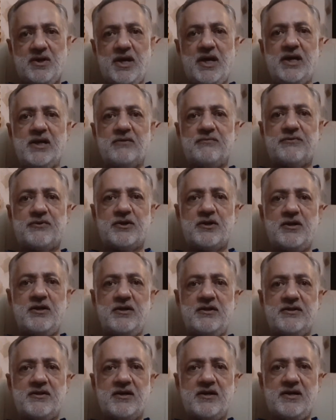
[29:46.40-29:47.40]
In a
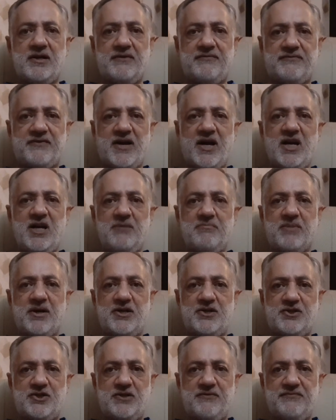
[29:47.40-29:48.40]
world defined
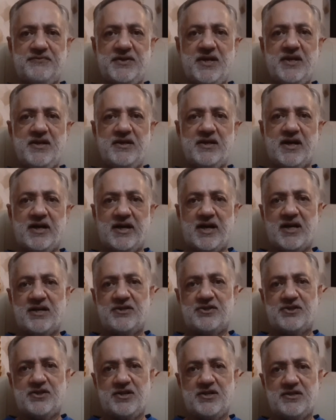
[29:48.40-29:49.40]
by shifting
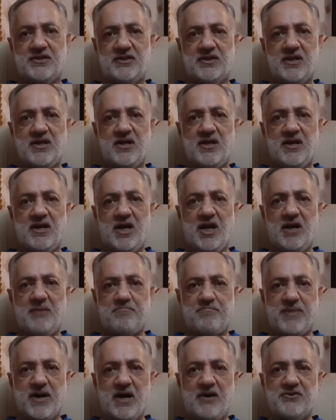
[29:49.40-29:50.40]
alliances
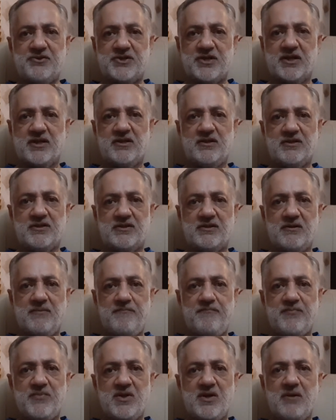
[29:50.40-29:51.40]
and power struggles,
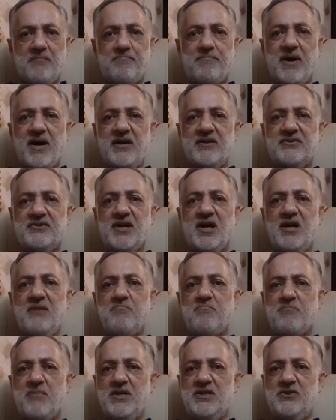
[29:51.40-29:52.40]

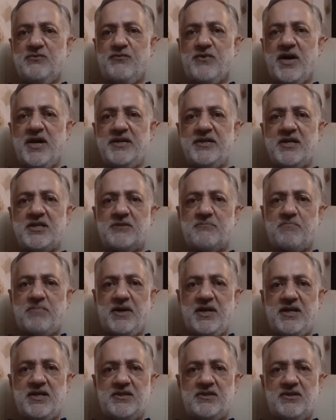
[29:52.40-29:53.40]
Pakistan must find its
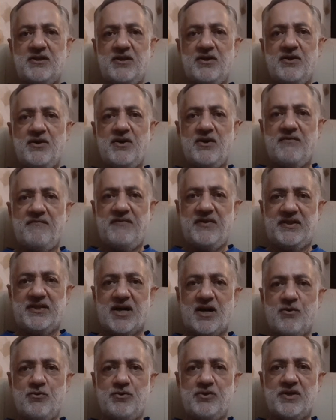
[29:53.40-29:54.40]
place
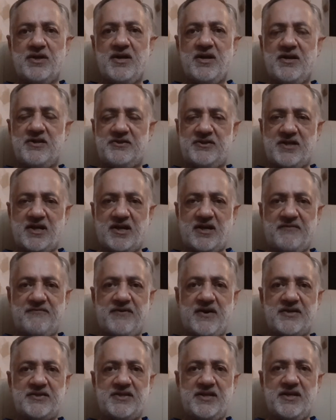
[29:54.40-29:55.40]
without
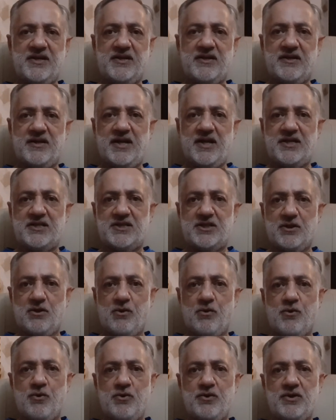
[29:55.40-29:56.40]
sacrificing its
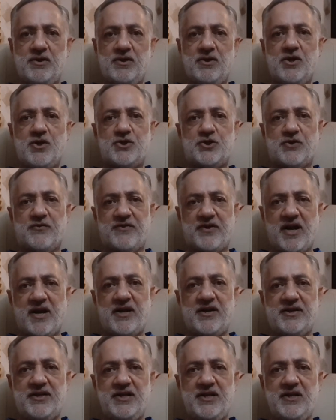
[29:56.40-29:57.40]
own
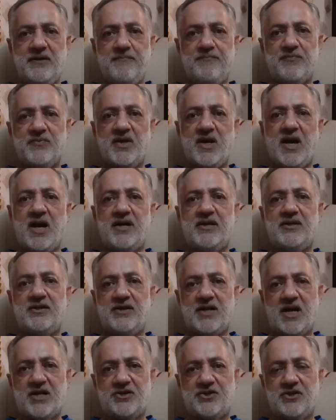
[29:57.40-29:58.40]
sovereignty and
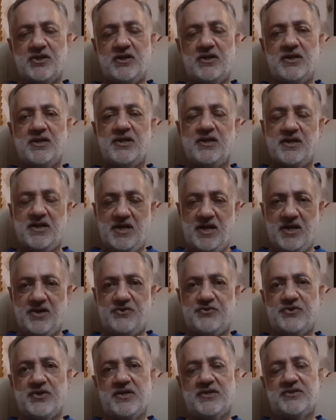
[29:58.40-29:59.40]
national
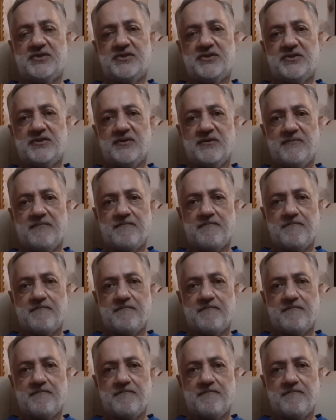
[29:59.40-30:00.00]
interests.